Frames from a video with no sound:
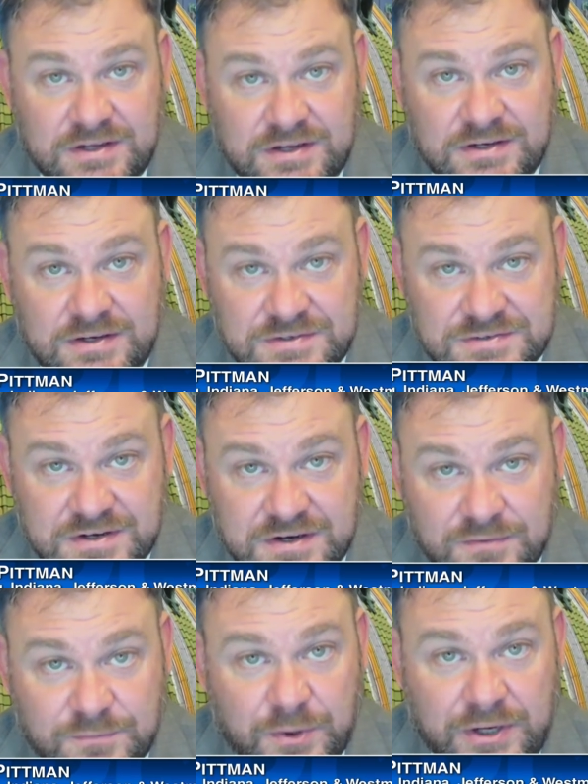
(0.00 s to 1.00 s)
It is
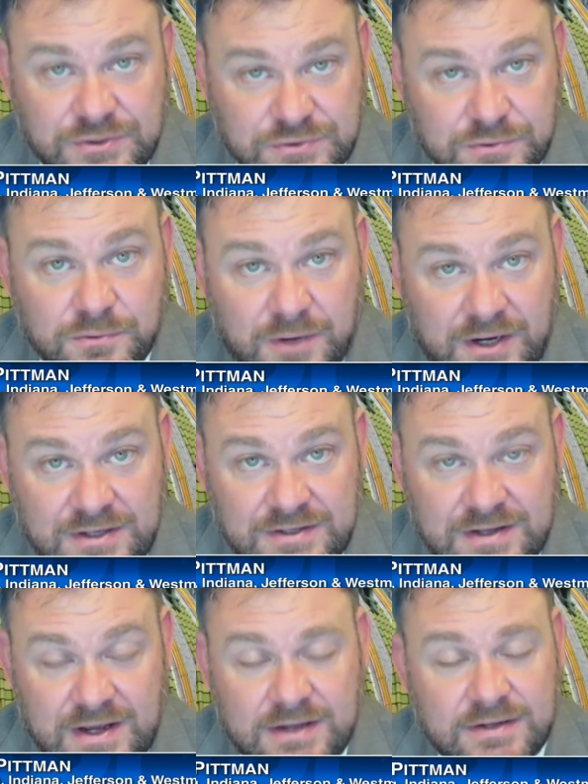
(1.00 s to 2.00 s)
there for a true rainy
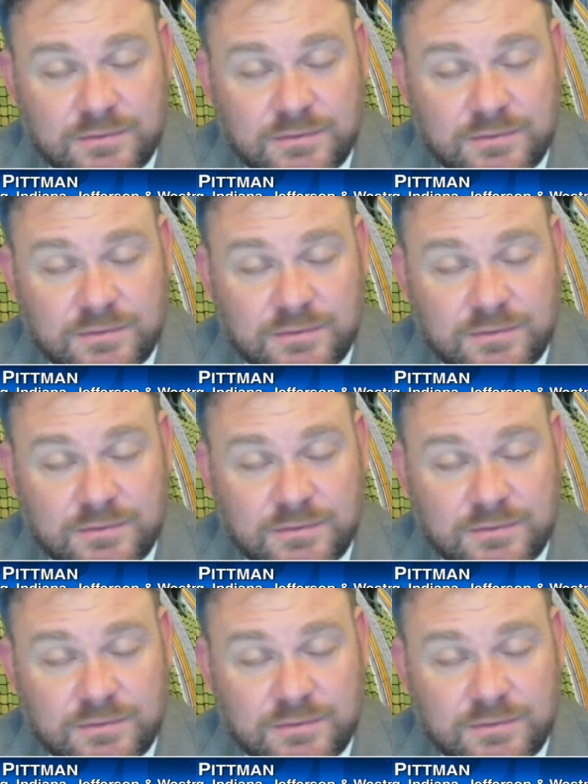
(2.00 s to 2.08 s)
day.